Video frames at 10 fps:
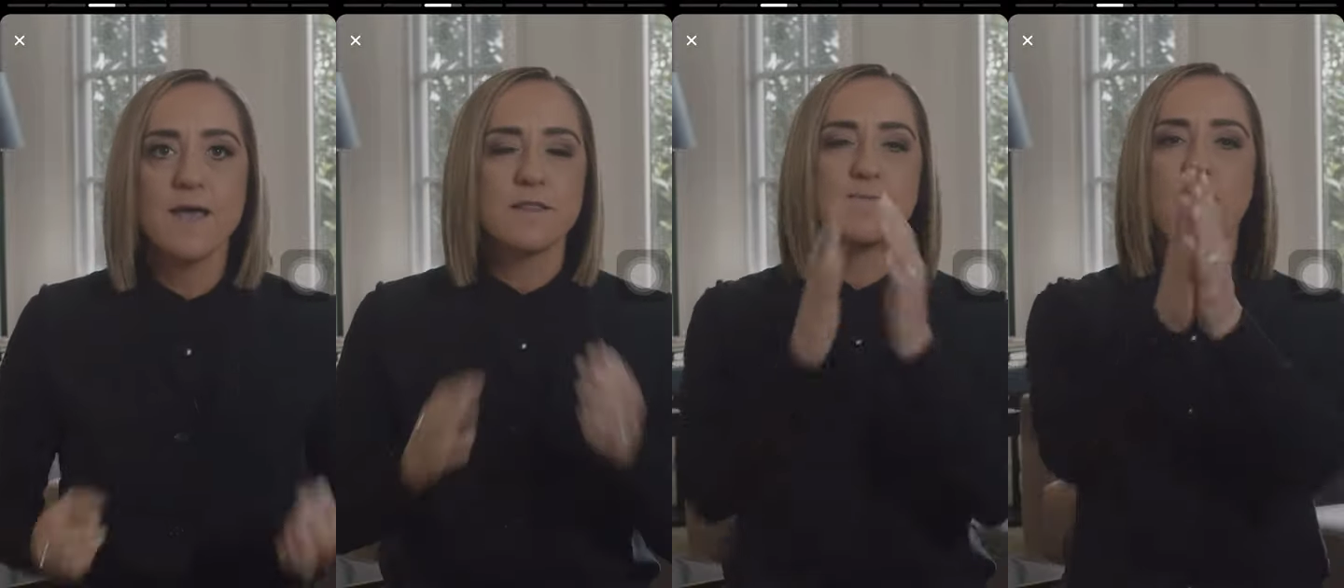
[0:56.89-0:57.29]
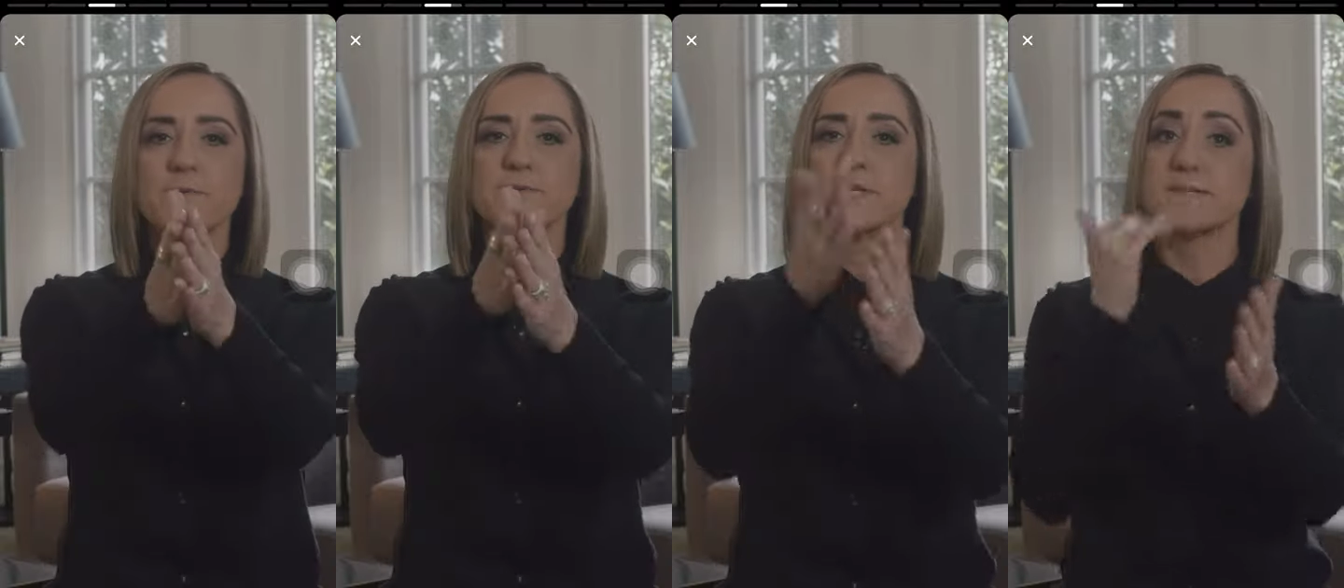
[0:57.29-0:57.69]
The
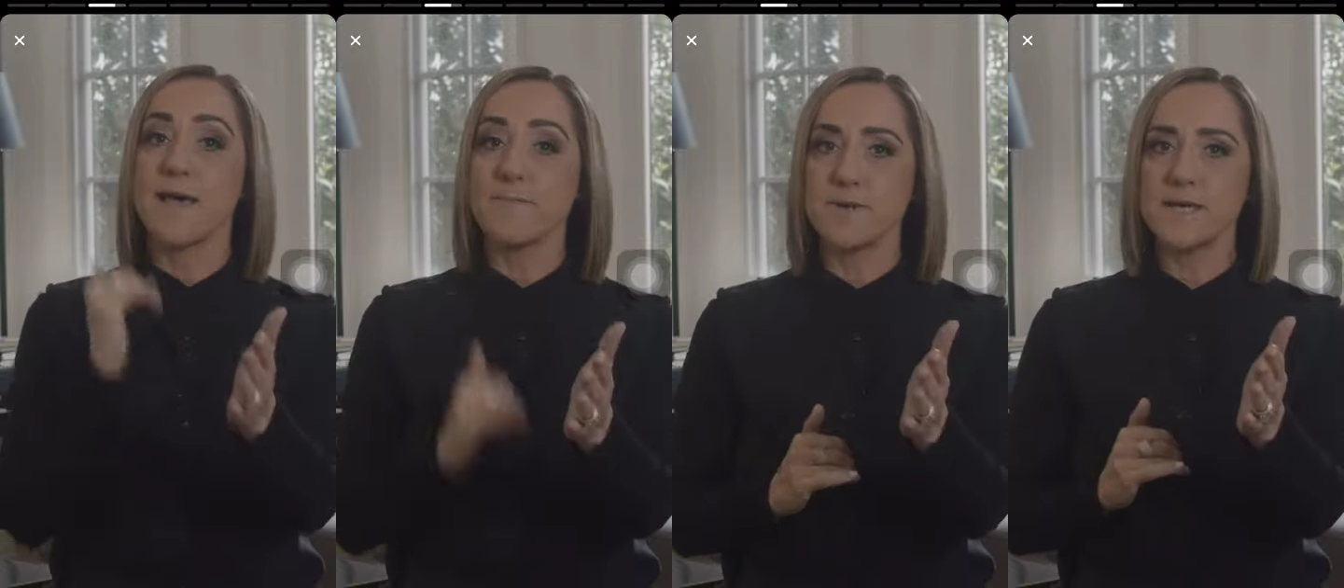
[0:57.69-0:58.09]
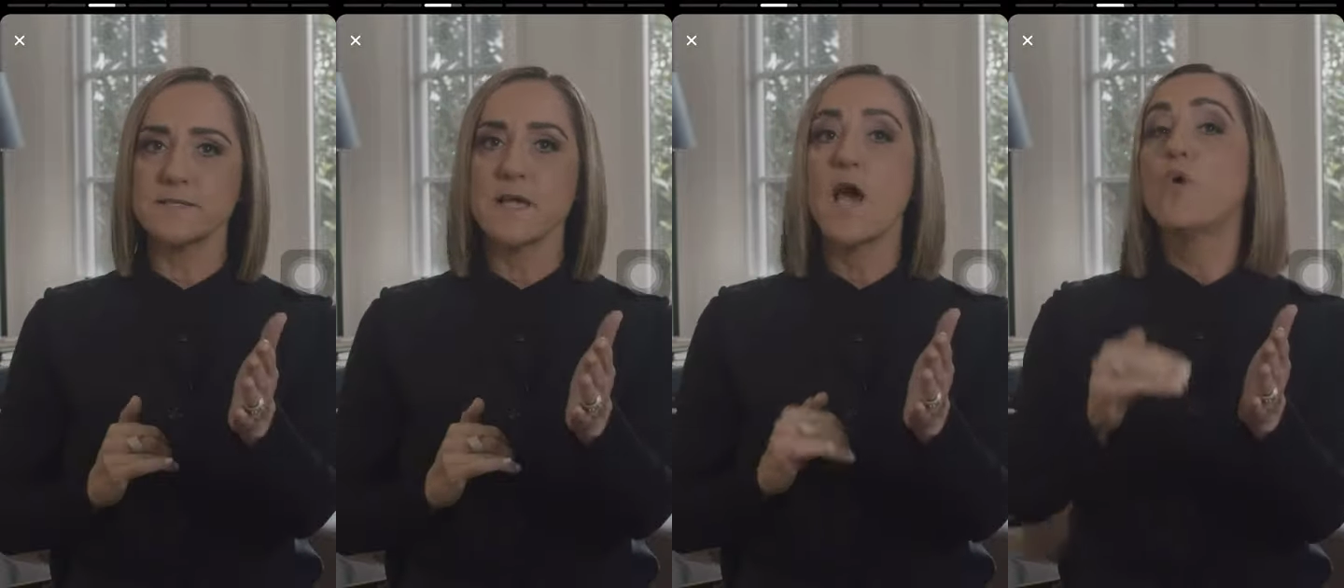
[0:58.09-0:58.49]
Bible says that
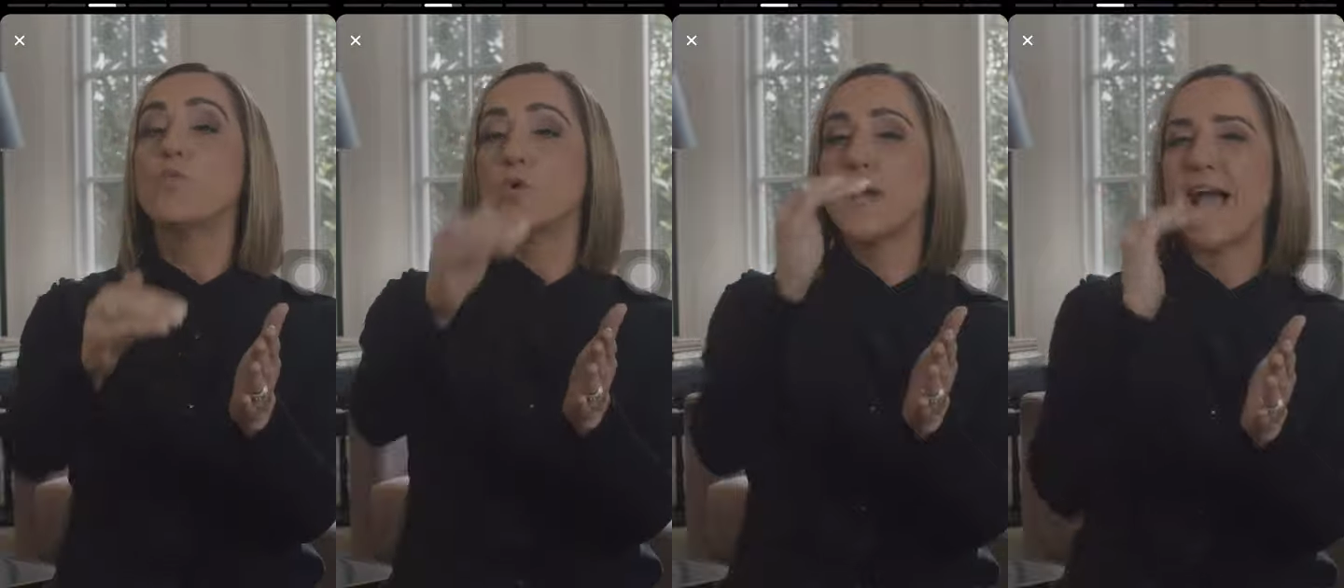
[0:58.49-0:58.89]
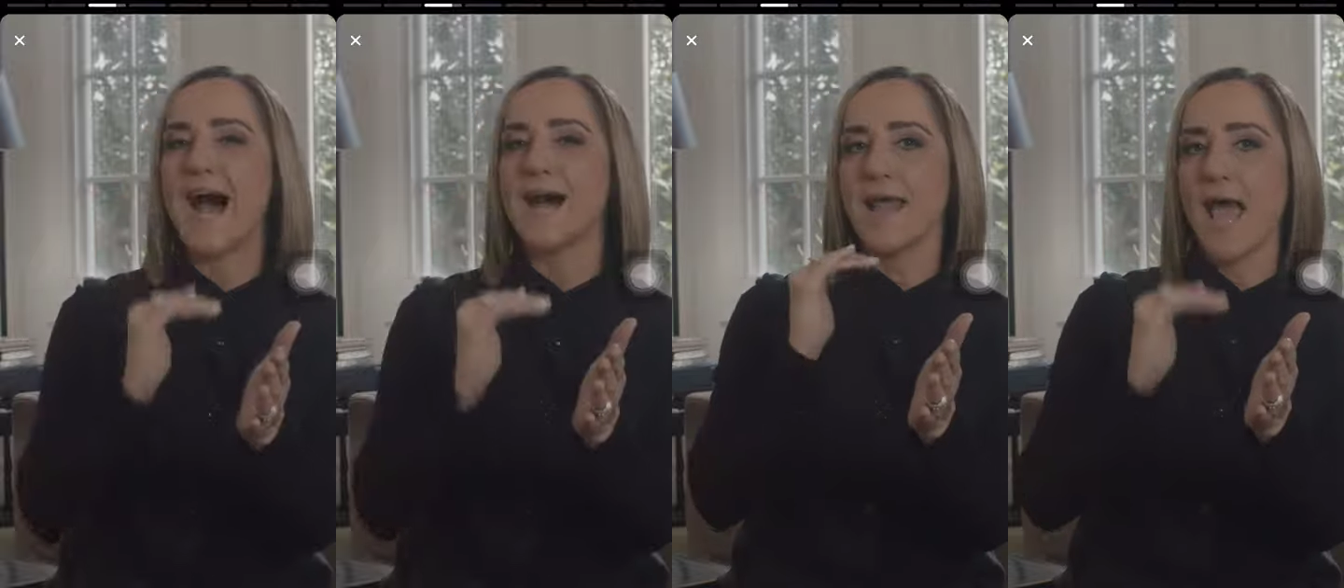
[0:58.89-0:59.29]
peace will
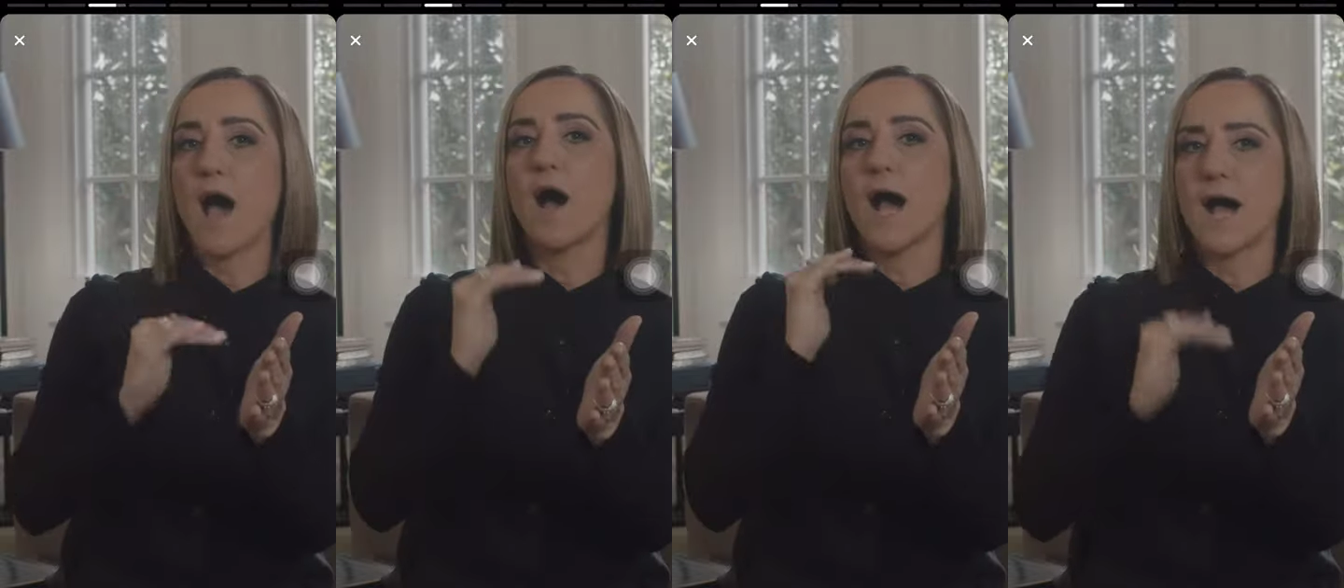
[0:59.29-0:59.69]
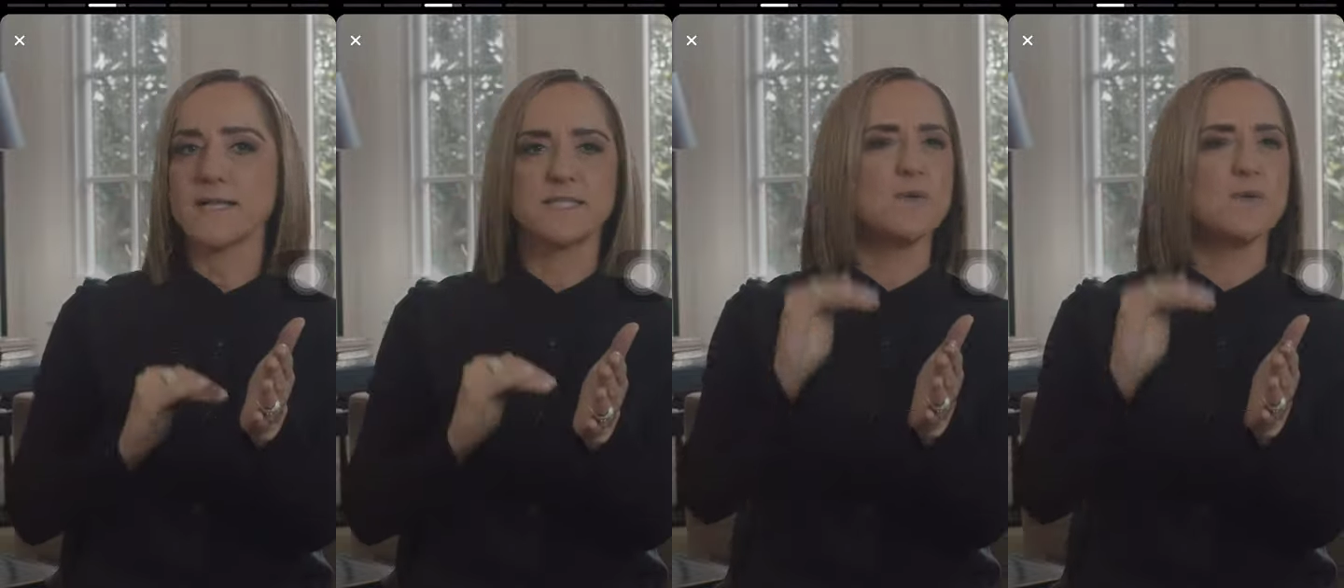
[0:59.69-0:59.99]
guard our hearts.